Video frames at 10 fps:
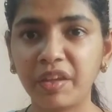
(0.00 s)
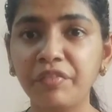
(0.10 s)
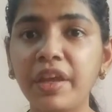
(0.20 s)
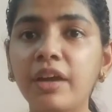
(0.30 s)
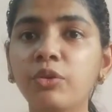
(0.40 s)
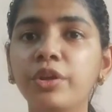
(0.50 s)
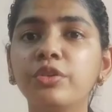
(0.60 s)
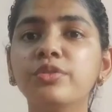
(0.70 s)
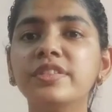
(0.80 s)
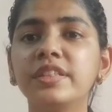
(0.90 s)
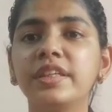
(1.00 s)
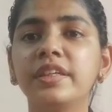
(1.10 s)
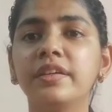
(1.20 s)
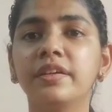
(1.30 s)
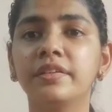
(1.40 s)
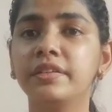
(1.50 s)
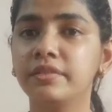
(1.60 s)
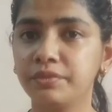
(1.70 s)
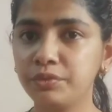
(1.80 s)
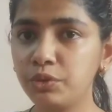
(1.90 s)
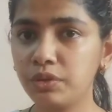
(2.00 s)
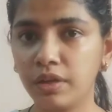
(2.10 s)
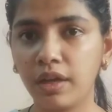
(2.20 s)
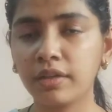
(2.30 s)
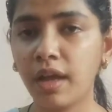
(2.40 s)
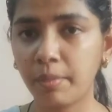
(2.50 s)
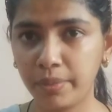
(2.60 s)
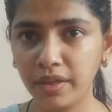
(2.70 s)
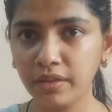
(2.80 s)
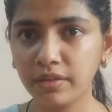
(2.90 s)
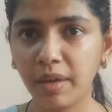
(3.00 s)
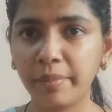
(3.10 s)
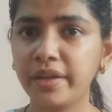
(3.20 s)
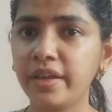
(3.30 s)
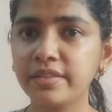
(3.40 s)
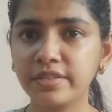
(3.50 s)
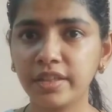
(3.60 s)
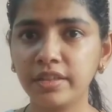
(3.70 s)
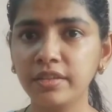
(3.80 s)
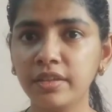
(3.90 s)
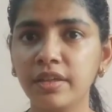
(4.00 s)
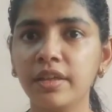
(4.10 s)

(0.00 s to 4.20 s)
We are going to see a couple committing sin.